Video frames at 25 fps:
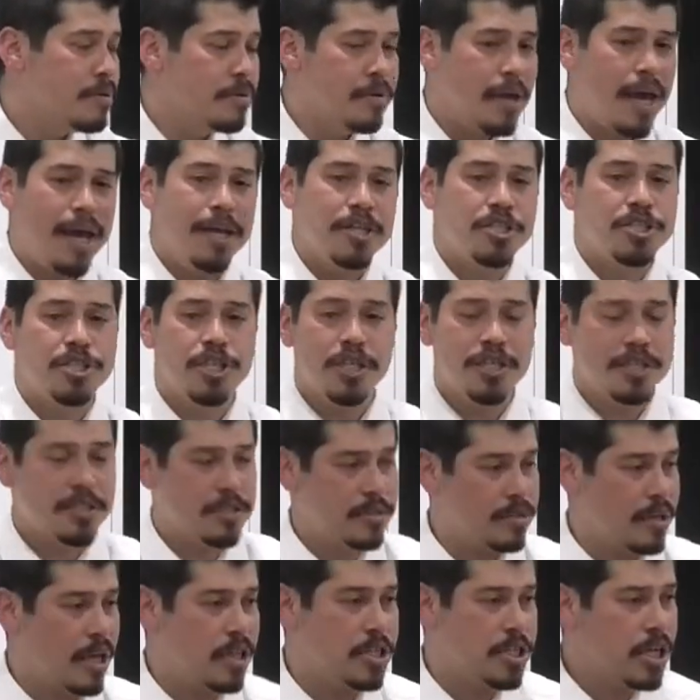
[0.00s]
Hey,
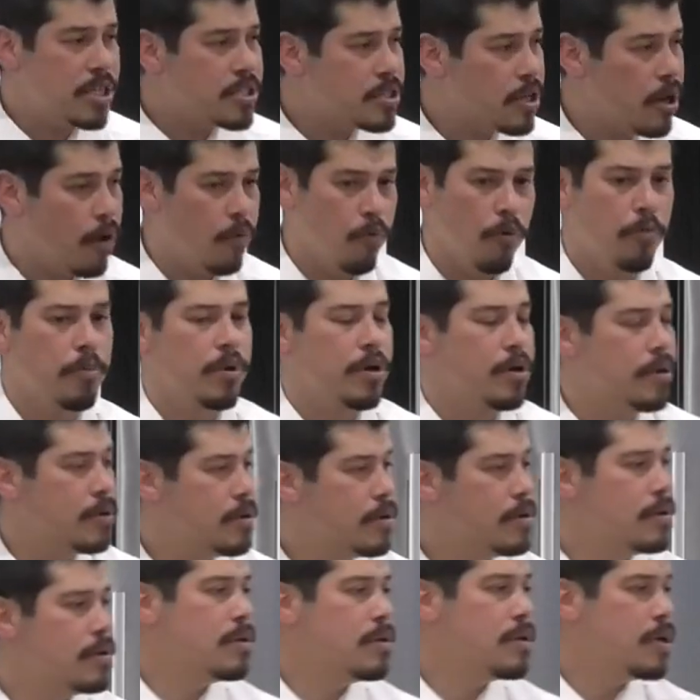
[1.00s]
she's a Gentile woman,
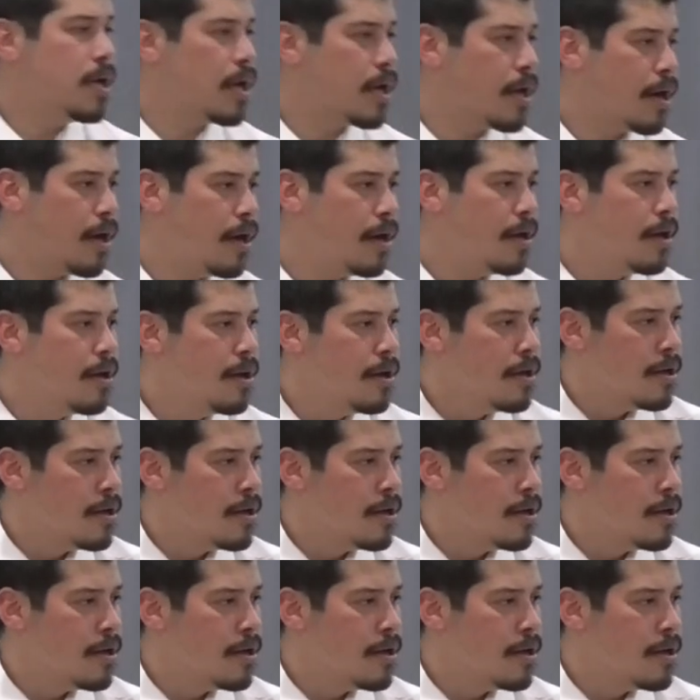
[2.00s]
okay?